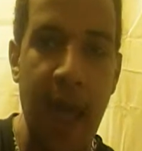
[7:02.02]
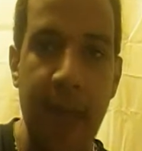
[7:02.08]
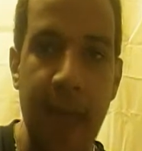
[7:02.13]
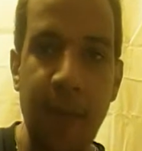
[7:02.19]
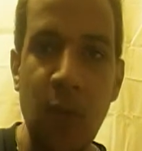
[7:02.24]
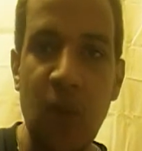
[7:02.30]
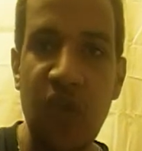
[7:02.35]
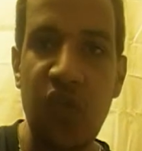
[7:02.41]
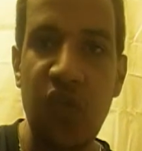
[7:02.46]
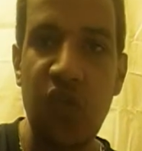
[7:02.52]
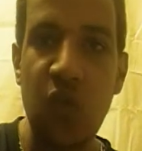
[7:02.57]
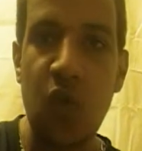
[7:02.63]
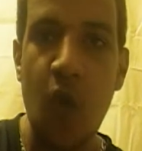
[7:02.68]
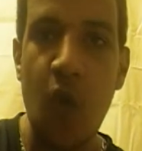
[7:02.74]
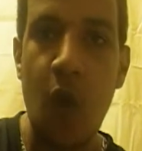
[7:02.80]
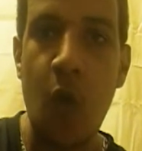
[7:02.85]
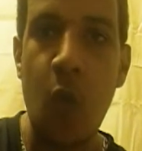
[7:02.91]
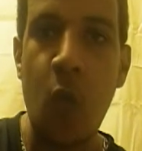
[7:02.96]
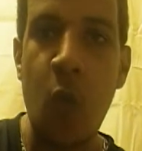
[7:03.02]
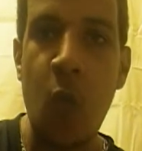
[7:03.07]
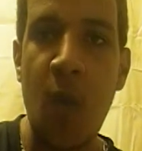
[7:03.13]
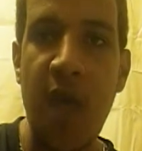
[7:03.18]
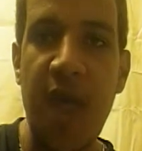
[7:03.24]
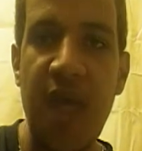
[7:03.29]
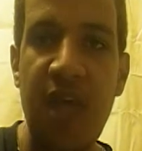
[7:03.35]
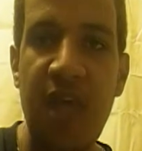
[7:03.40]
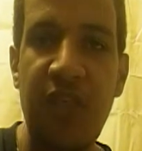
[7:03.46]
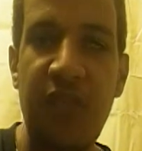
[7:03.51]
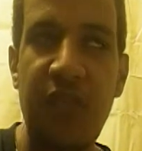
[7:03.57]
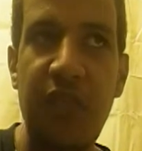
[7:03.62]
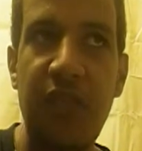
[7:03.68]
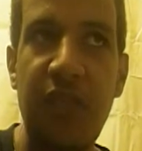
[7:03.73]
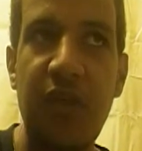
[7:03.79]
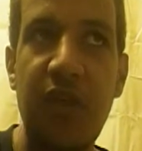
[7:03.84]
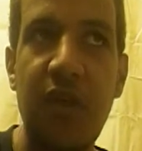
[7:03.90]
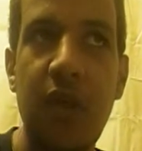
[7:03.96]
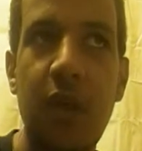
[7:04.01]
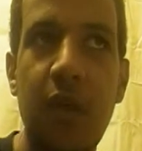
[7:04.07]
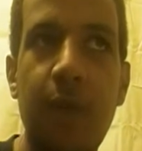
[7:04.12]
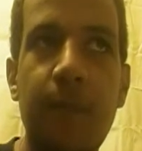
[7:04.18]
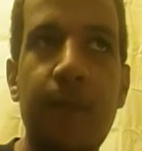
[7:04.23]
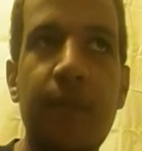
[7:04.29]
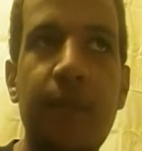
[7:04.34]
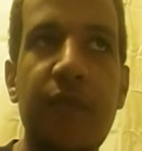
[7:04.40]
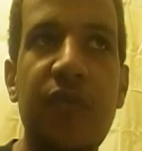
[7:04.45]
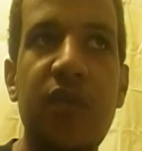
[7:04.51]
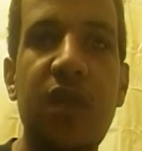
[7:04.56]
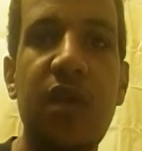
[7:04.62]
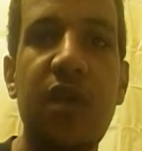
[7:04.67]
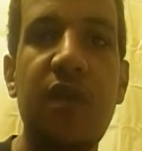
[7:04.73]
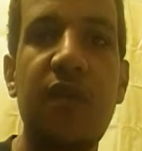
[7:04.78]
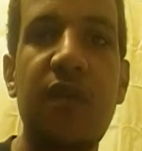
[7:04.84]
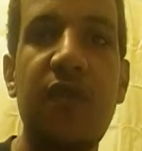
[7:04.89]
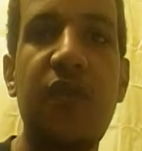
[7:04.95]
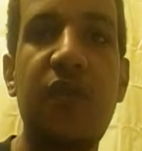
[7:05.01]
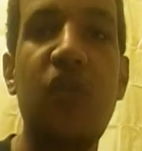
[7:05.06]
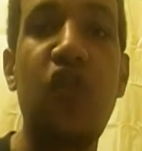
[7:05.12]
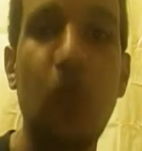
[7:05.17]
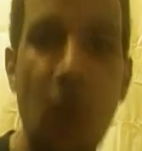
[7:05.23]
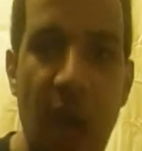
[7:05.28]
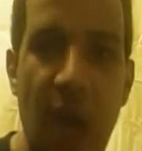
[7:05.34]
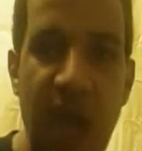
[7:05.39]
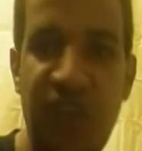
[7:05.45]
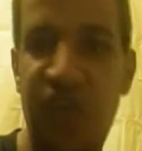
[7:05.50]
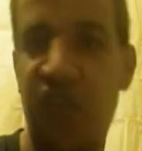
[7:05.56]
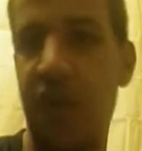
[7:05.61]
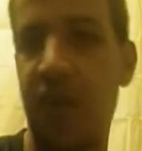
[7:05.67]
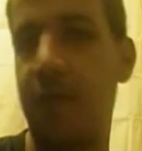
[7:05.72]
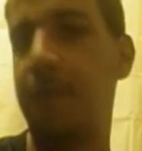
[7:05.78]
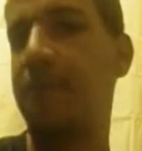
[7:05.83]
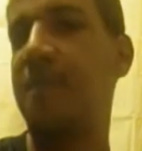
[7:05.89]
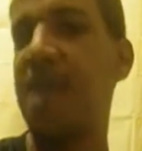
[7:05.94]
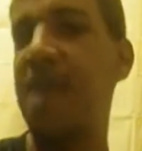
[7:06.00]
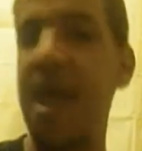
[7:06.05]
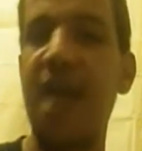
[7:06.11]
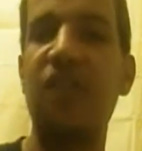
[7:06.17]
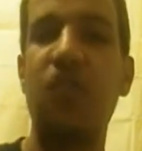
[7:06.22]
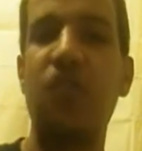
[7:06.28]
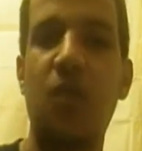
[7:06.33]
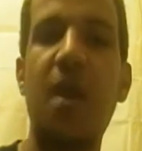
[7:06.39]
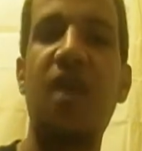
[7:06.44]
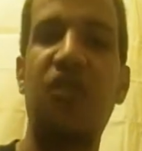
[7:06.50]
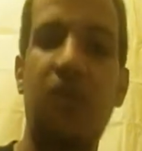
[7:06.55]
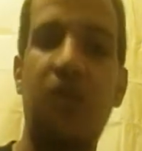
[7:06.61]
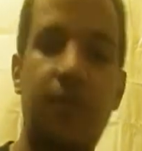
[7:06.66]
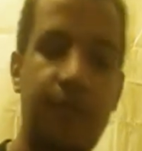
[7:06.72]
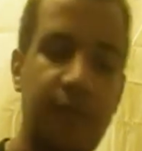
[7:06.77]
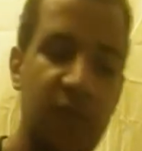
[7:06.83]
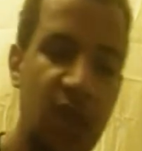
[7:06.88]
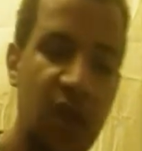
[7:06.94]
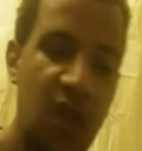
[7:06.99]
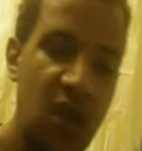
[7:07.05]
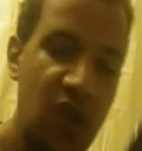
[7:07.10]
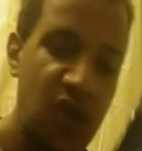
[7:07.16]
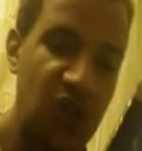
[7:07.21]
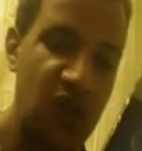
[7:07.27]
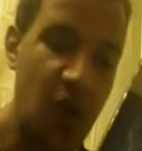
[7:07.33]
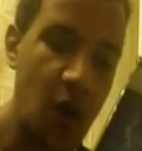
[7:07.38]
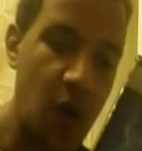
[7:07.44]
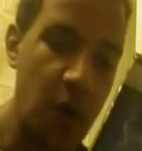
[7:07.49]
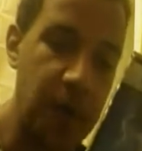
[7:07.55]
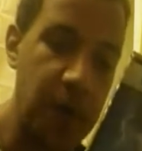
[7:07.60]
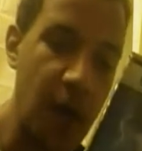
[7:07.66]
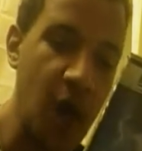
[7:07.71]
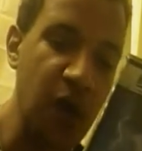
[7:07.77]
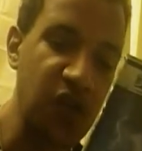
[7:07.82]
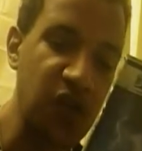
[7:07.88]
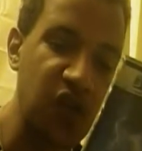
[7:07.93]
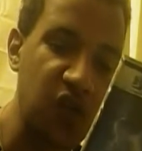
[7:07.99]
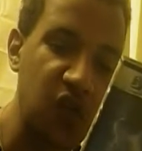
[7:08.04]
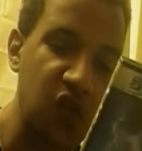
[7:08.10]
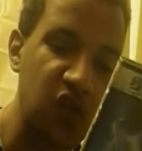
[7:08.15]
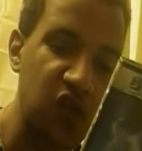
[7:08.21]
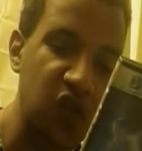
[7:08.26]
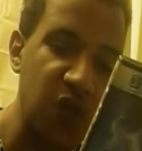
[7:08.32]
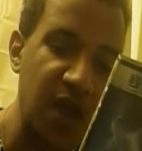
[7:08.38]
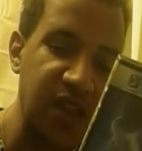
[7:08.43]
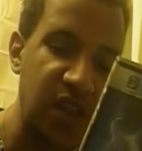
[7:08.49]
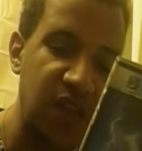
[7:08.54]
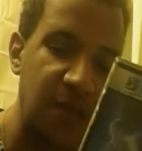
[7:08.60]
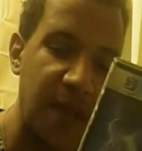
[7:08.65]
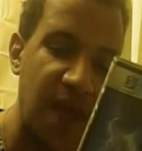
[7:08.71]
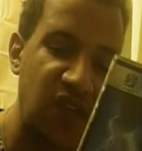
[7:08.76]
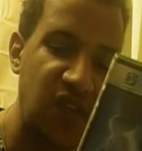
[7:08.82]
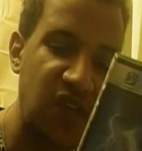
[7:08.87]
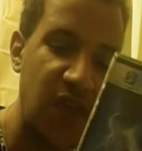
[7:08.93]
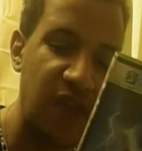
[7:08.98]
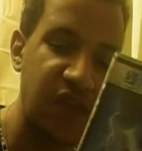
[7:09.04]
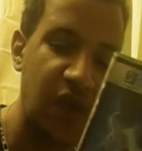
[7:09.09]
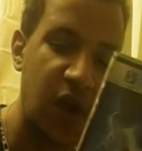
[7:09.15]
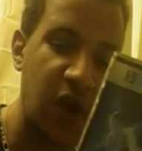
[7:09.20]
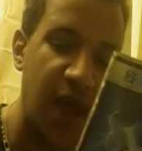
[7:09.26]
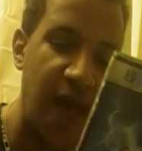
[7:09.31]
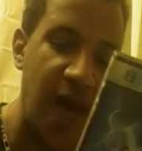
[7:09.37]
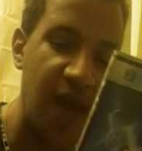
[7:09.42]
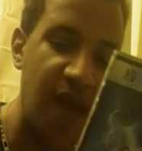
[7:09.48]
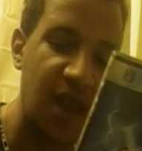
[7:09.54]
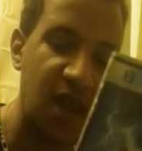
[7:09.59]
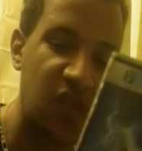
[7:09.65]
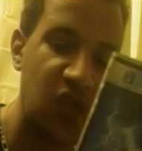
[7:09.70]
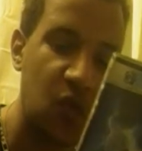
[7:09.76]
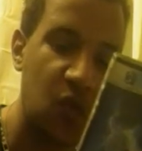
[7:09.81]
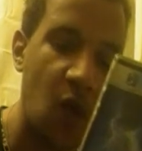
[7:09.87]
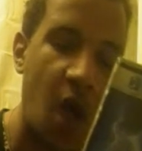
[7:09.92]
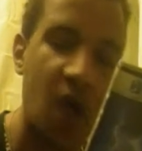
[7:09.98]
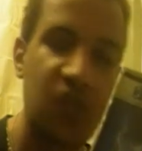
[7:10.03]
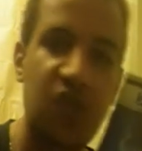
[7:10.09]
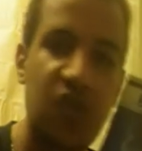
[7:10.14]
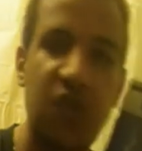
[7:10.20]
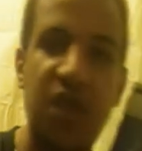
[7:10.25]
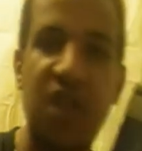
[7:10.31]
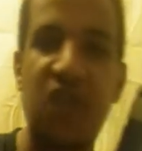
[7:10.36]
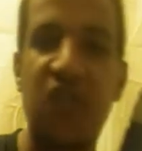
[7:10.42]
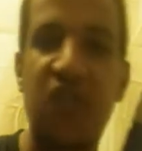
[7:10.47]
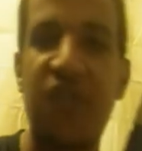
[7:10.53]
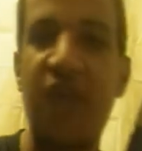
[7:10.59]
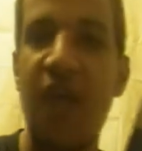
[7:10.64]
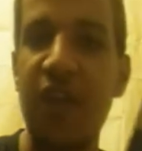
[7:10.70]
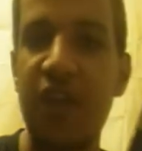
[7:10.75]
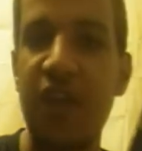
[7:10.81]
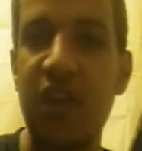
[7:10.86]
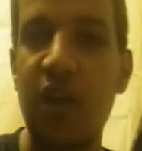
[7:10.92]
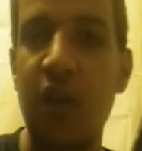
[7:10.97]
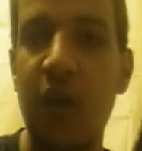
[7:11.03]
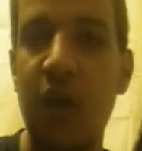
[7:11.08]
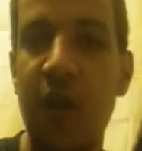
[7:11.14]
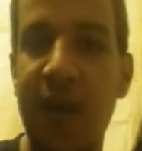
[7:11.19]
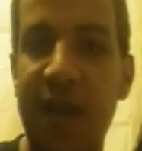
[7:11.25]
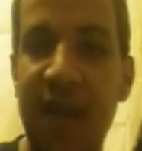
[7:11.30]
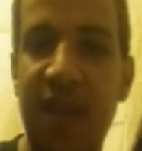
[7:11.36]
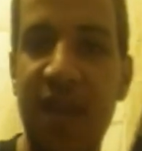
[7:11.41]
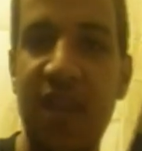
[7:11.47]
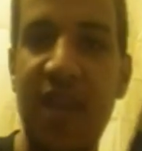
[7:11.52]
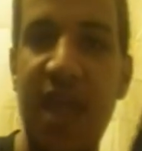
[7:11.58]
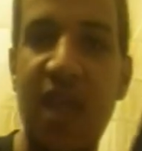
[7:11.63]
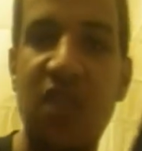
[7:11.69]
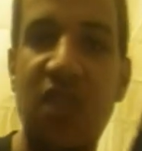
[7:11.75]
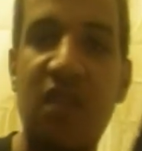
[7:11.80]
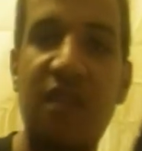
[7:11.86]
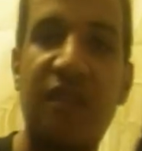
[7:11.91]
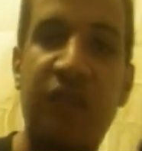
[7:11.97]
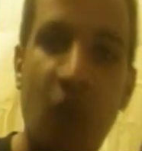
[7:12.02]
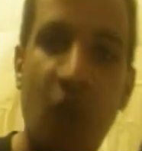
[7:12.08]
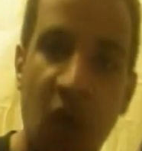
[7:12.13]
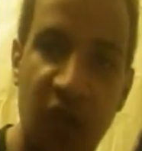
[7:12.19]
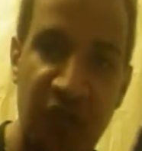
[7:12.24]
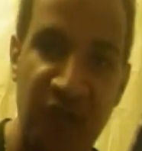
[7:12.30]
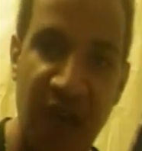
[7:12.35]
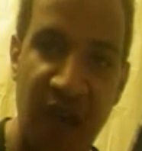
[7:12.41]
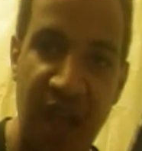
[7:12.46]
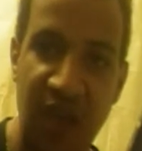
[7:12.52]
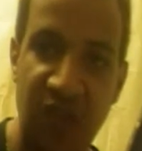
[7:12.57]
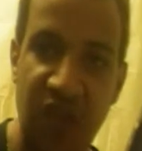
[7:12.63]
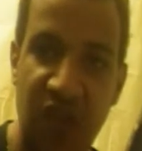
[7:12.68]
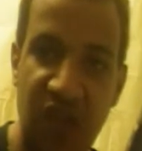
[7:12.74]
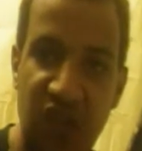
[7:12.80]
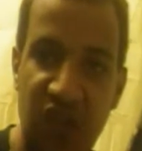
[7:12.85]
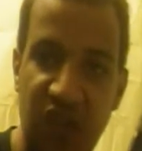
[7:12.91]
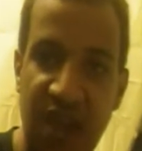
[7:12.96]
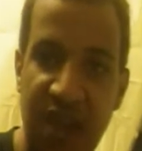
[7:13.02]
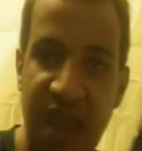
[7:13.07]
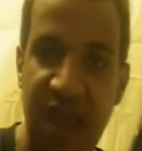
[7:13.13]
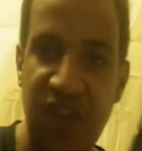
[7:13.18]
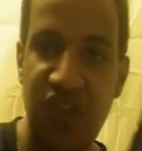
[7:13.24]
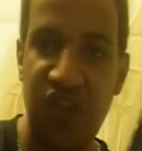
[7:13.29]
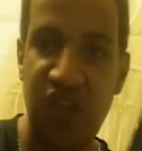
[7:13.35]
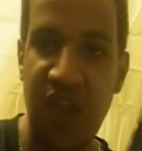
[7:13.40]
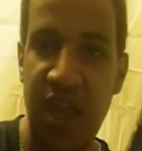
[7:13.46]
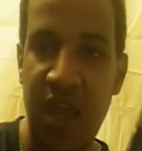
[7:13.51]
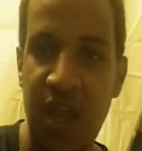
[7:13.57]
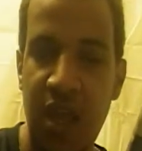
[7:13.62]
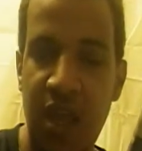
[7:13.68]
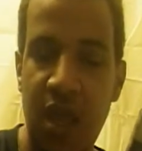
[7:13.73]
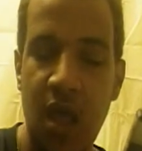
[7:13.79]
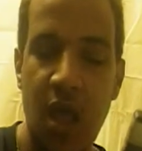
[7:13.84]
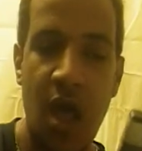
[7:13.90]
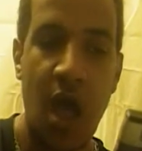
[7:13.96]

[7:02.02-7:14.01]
I'm going to go with direction. Yeah, direction. So part 2 is directed by David R. Ellis, who also did Cellular. He did The Fourth Final Destination.